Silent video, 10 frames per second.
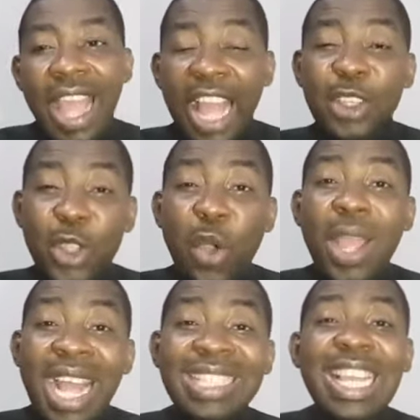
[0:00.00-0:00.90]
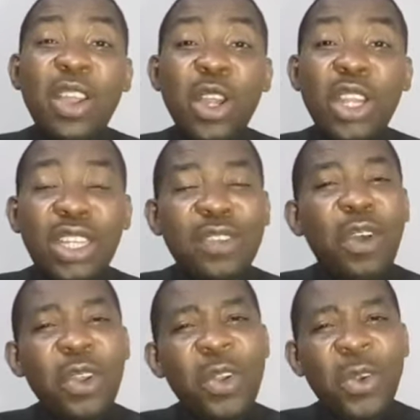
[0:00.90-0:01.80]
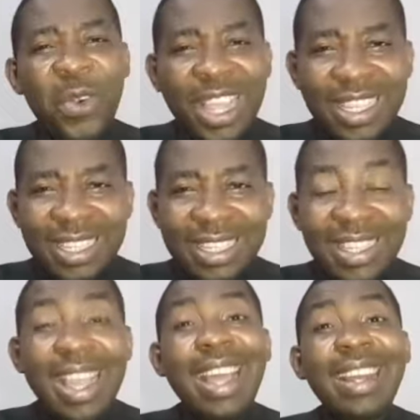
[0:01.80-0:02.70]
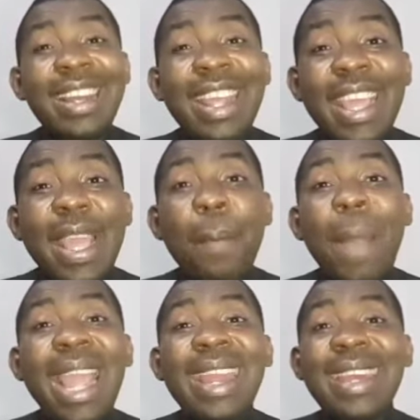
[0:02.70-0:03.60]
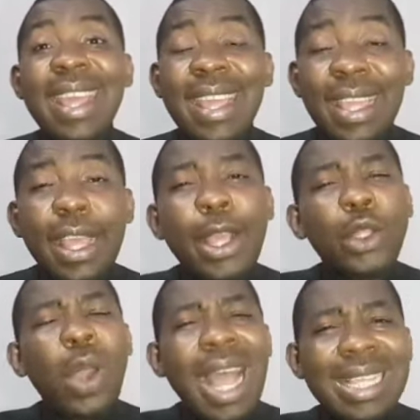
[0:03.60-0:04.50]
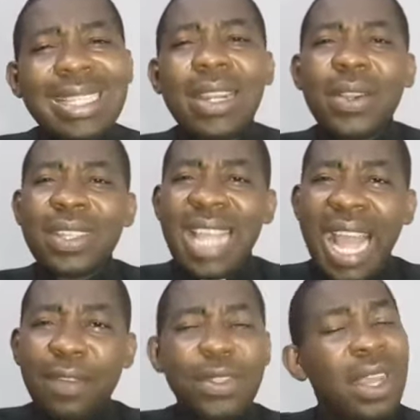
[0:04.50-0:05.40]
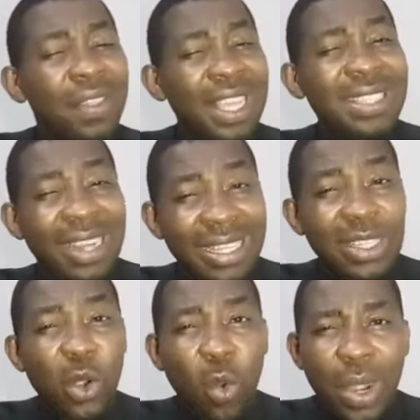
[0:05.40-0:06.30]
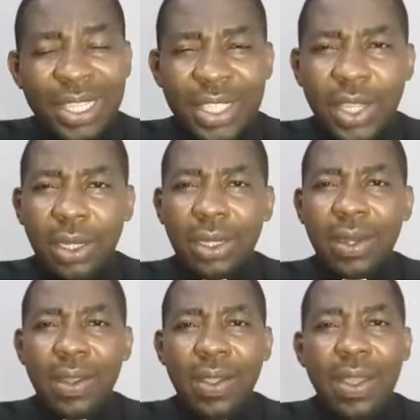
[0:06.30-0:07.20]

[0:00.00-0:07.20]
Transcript: And so we ask the good Lord for the grace day by day to ask ourselves this critical question: